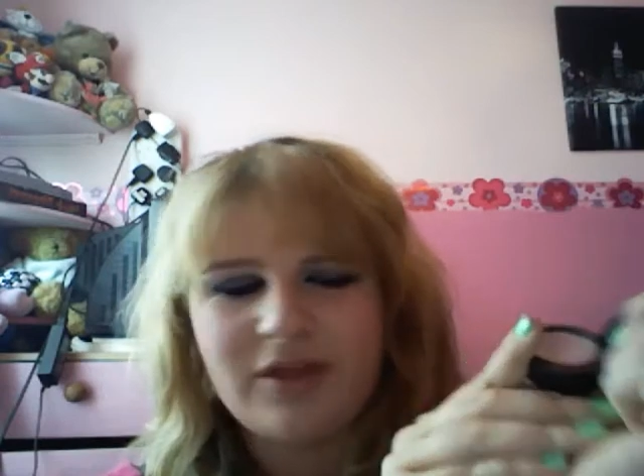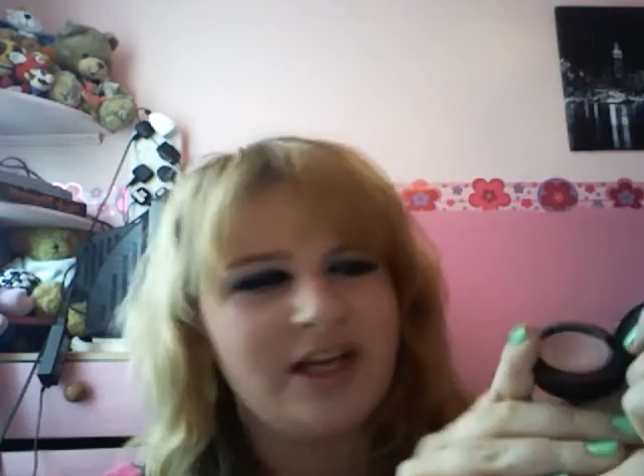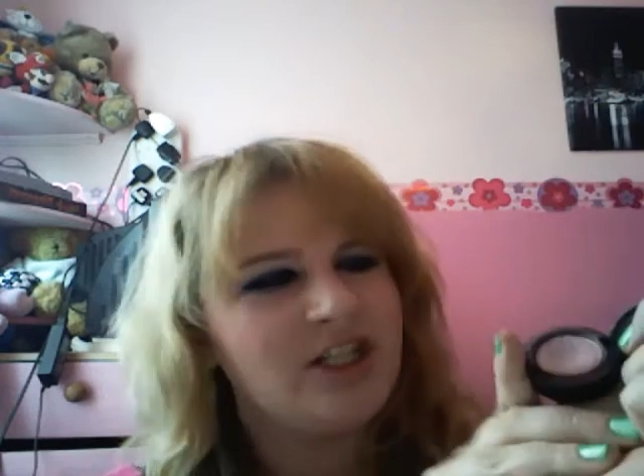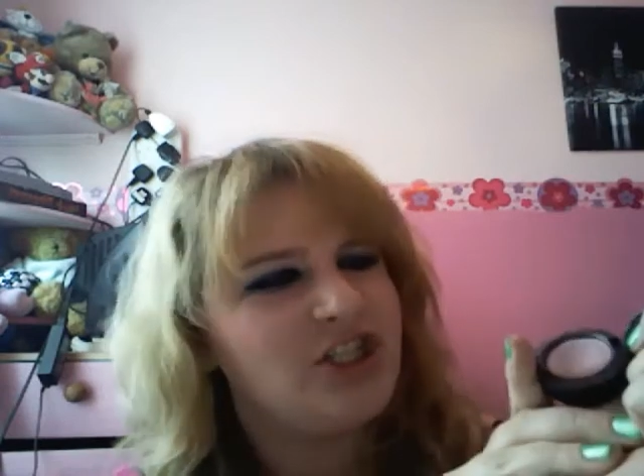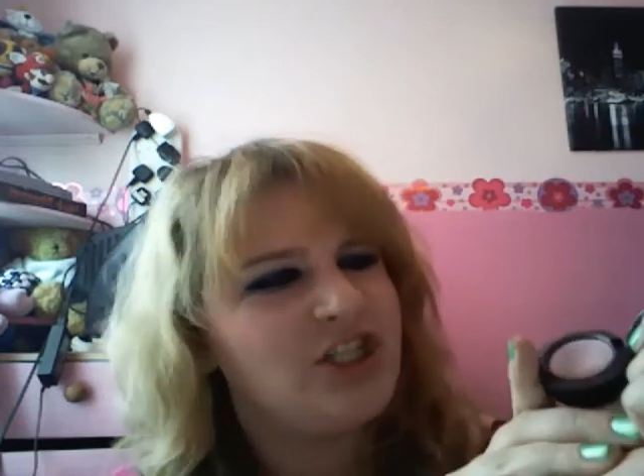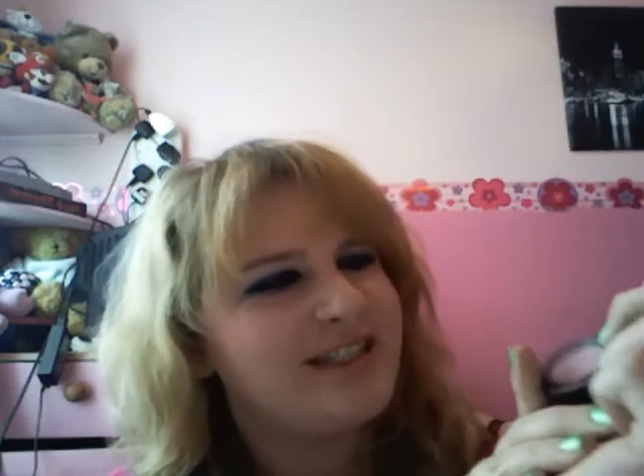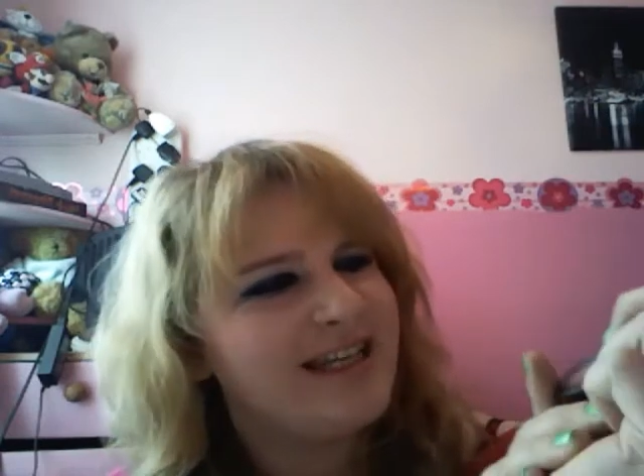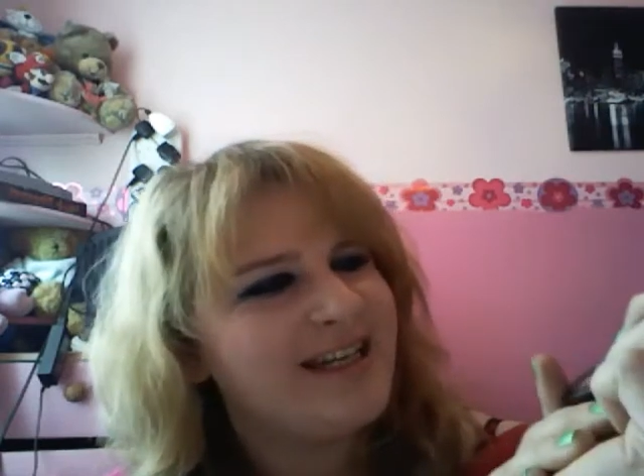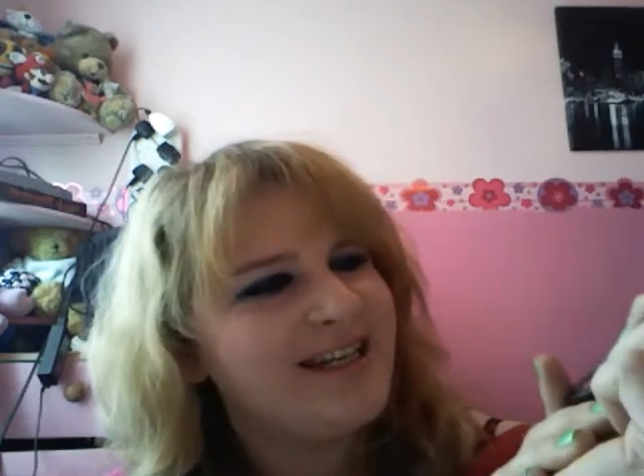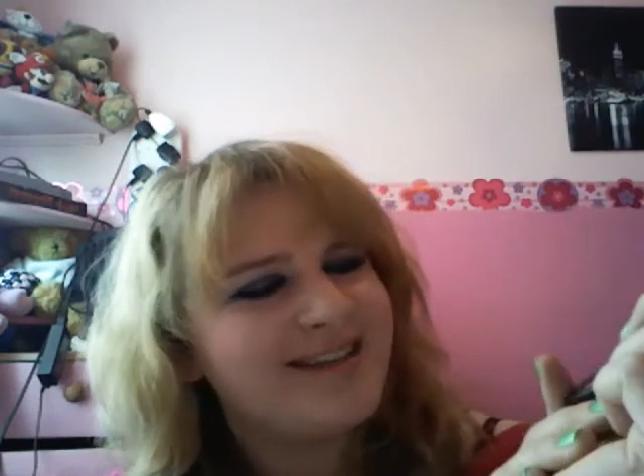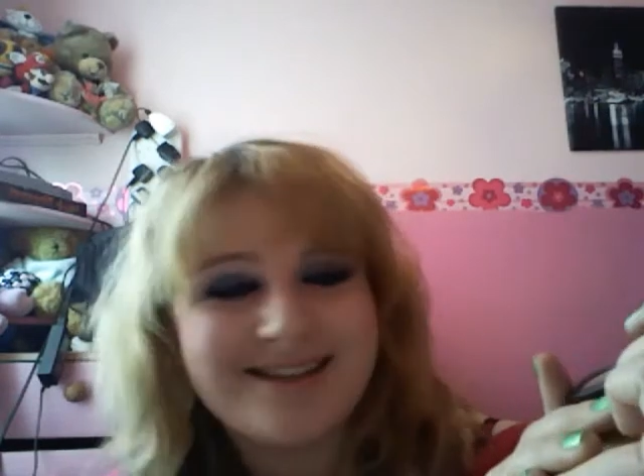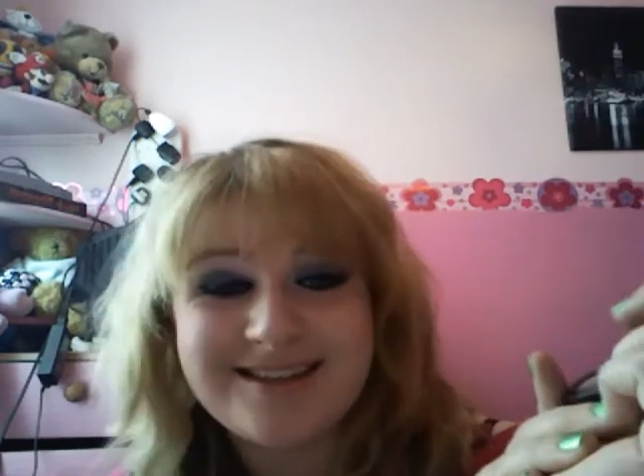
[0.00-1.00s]
think she's seen
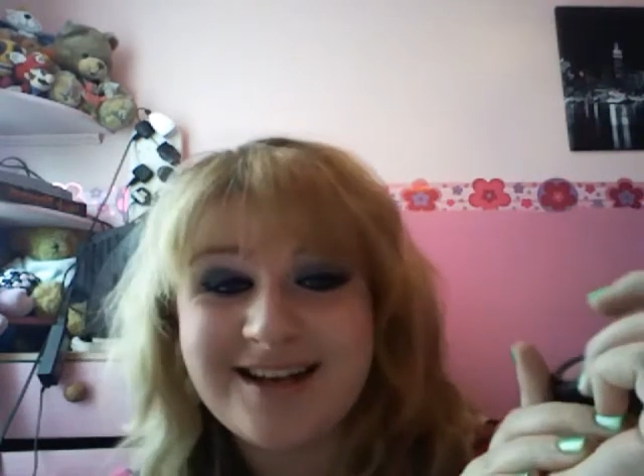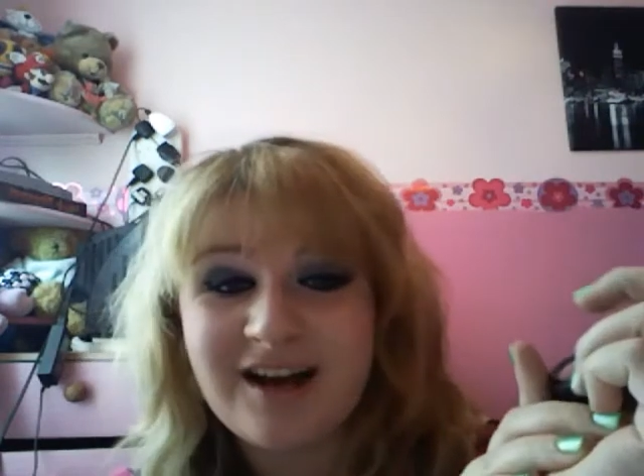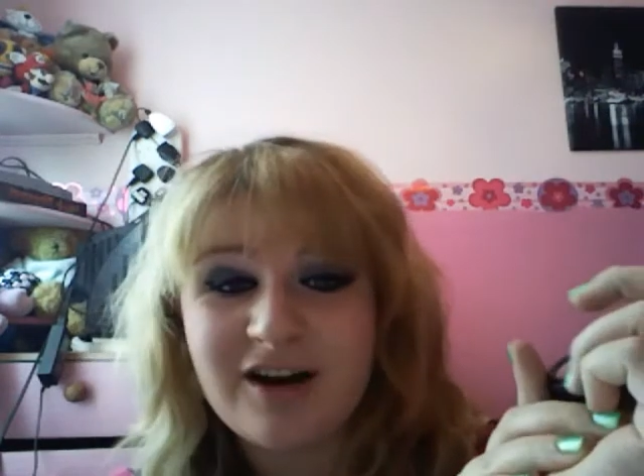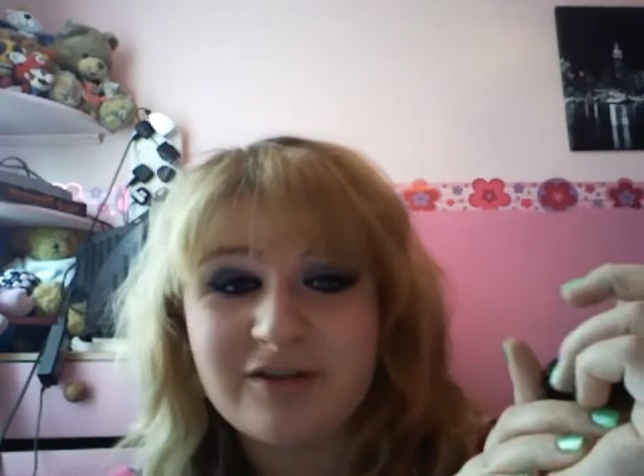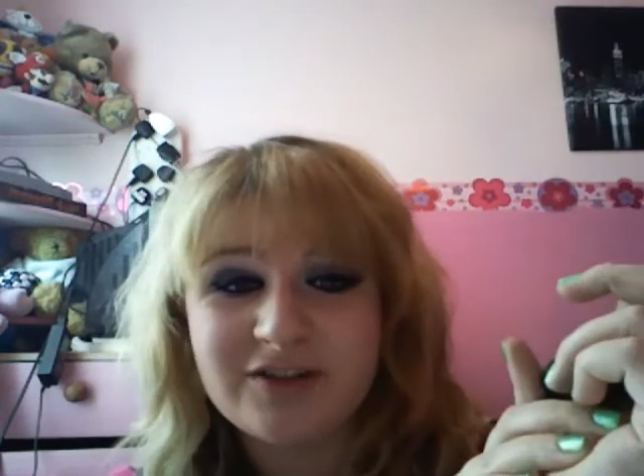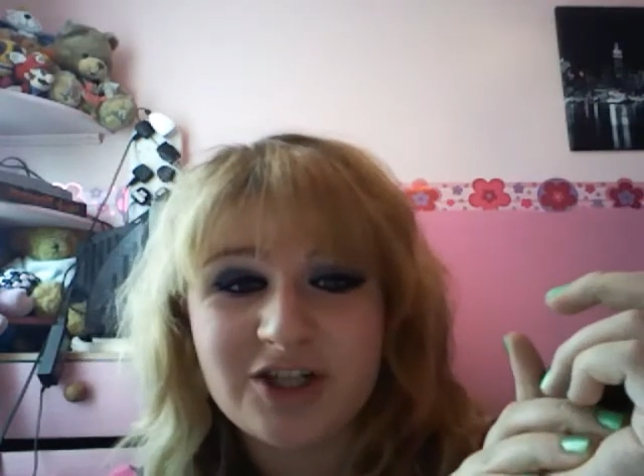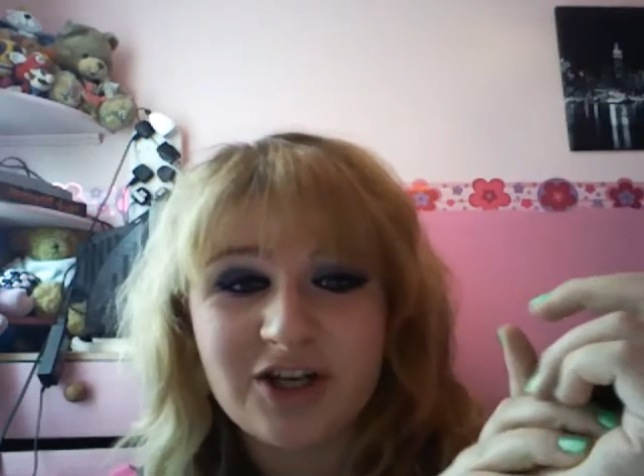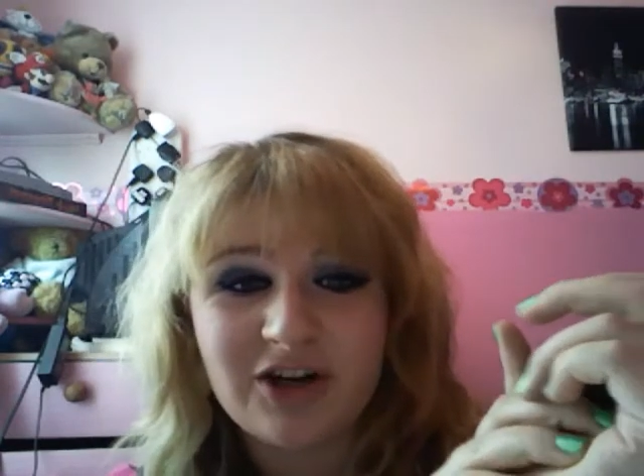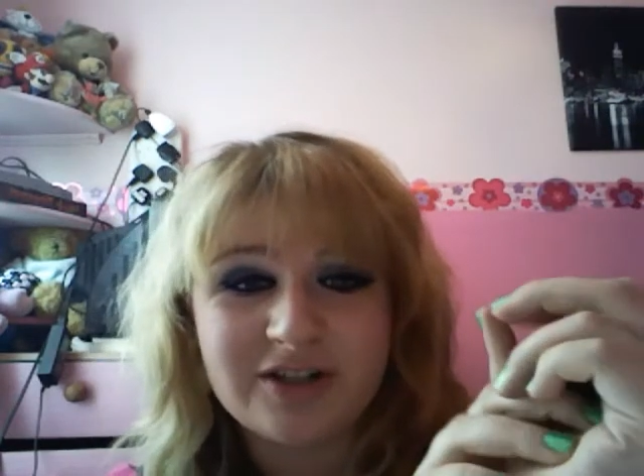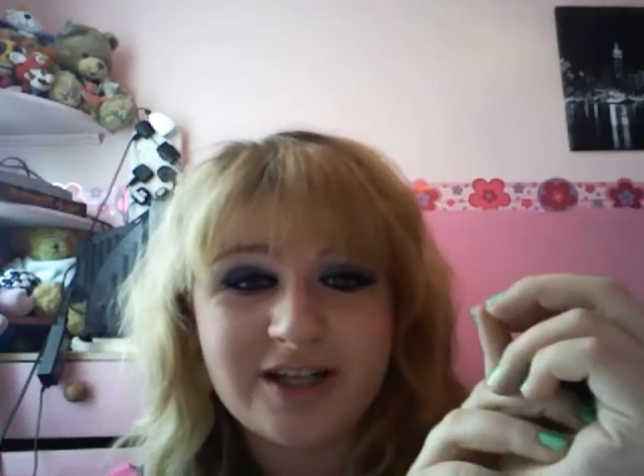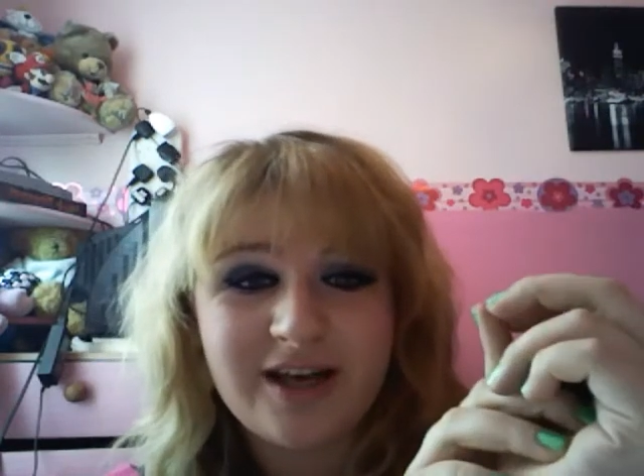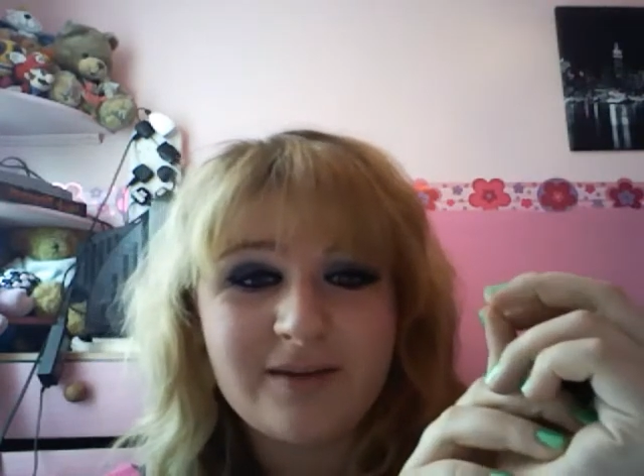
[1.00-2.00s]
it since the day after she
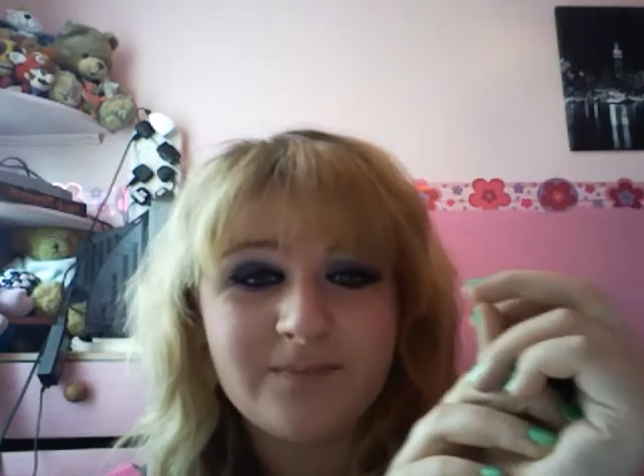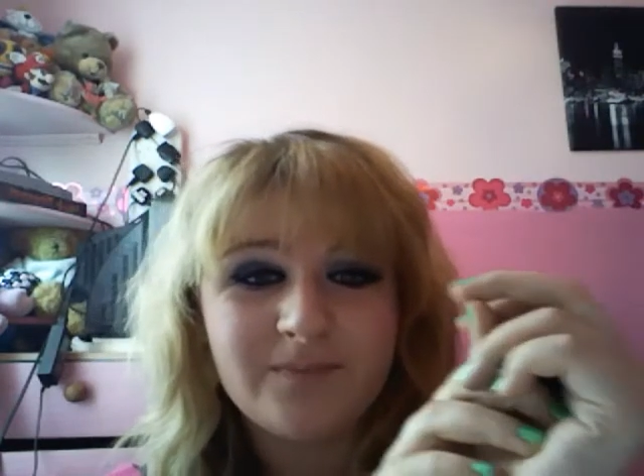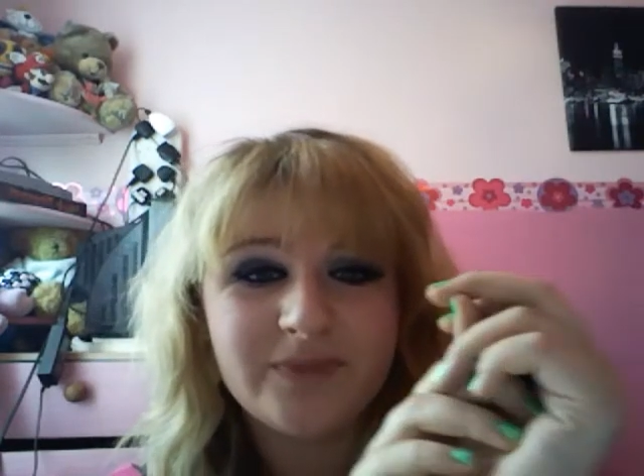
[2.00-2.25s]
got it,